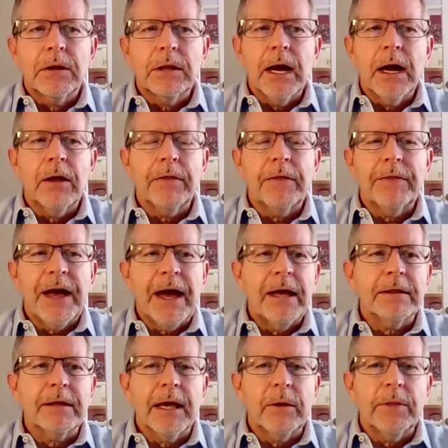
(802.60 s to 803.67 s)
now
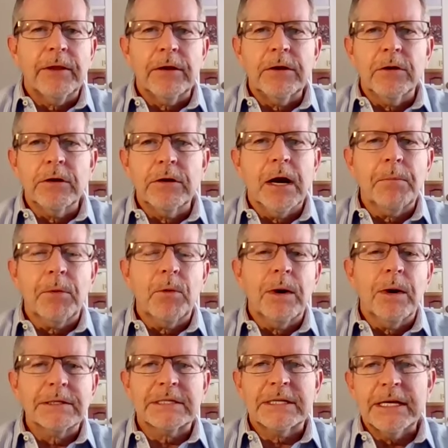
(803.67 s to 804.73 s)
that, that that your number
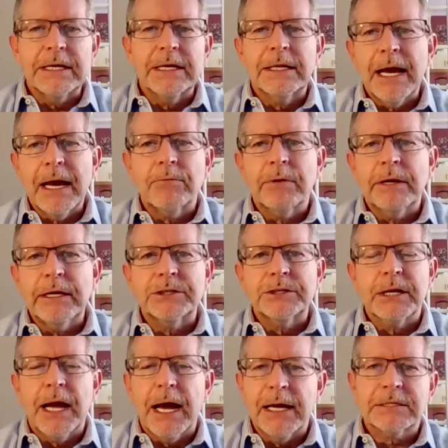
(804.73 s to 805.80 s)
one seed in that
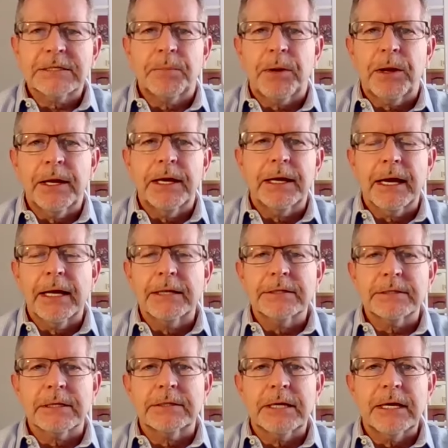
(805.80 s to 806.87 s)
region has to play
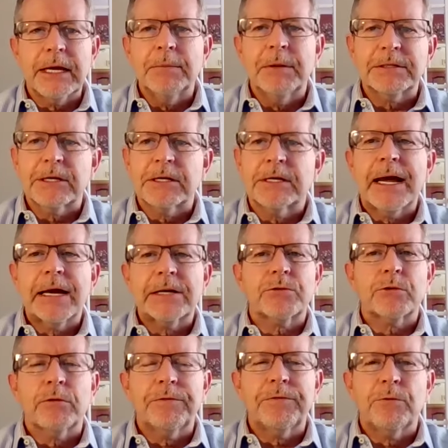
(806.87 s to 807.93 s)
against the team that's a
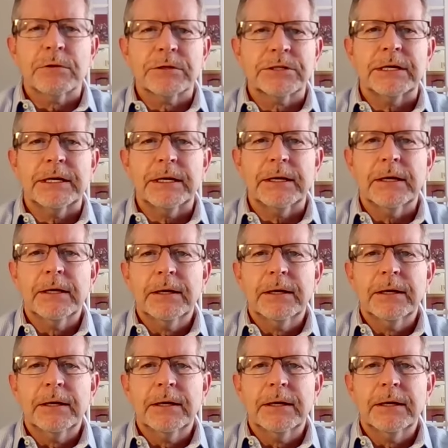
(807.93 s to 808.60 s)
natural four seed.